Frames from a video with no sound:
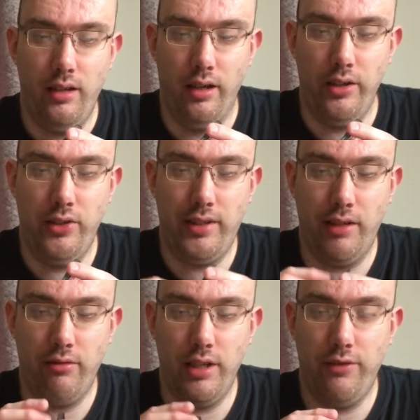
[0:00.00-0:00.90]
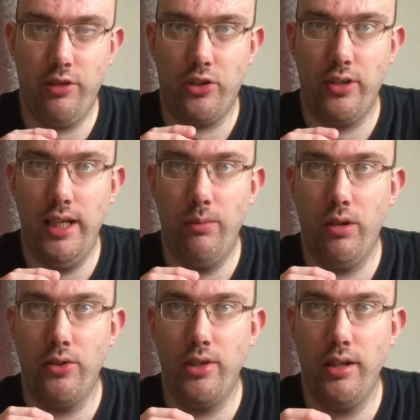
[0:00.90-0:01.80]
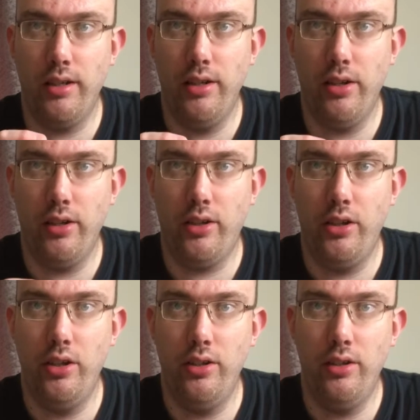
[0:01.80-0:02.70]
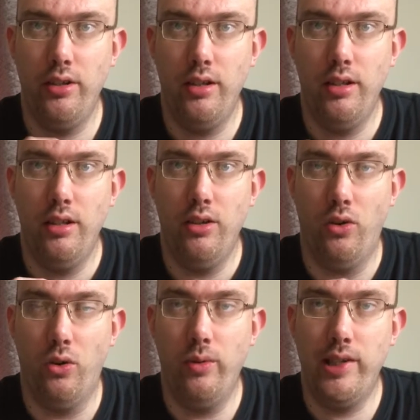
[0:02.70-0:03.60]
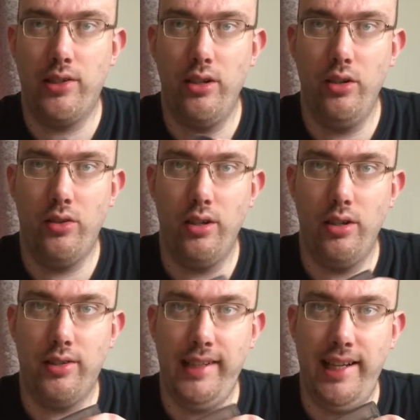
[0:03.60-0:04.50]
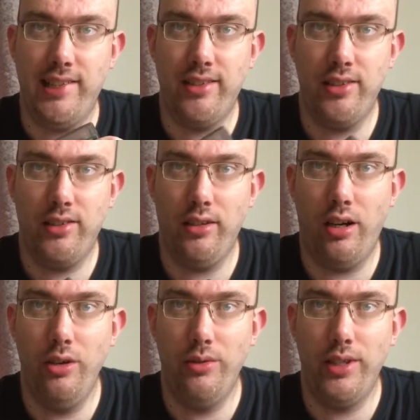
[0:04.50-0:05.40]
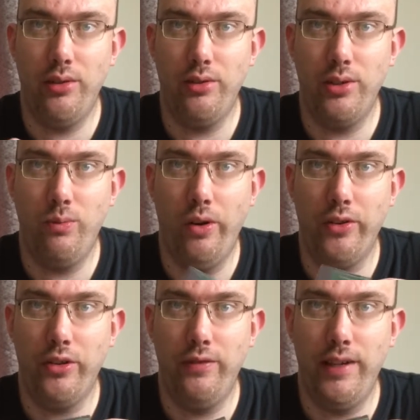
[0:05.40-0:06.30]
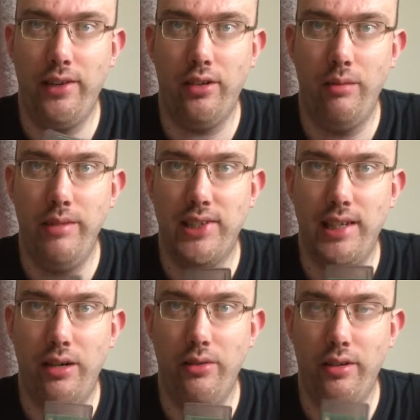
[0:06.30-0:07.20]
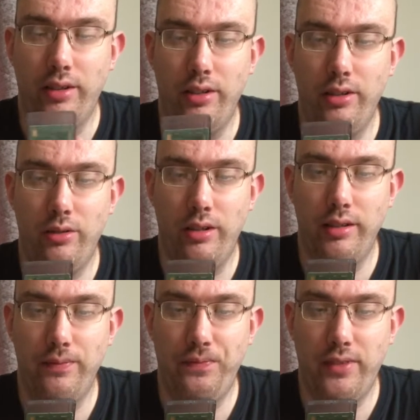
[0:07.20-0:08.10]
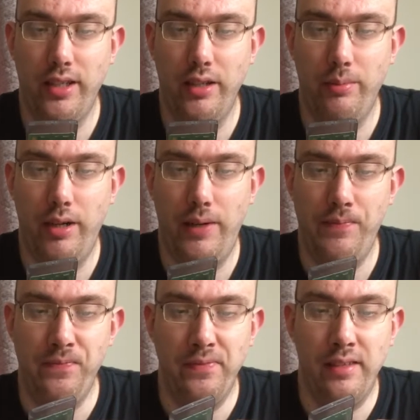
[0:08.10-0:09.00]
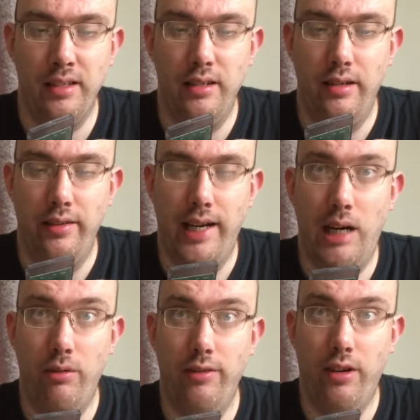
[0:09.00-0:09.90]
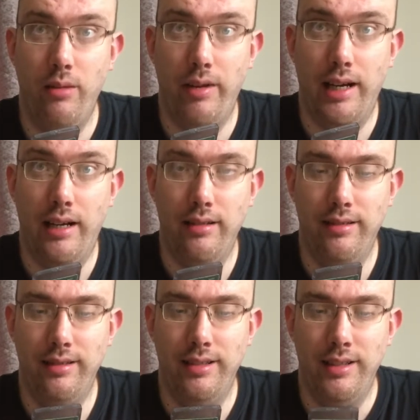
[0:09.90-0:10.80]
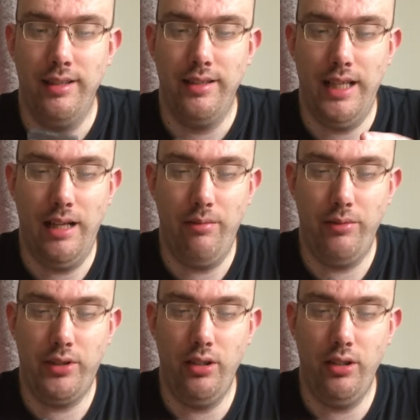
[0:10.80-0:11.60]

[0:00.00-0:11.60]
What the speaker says: I used to get really frustrated when I was younger that I couldn't always do the test at the start. There was always one or two things that I missed out that I couldn't quite do, but now we're fine with that. Yeah, we do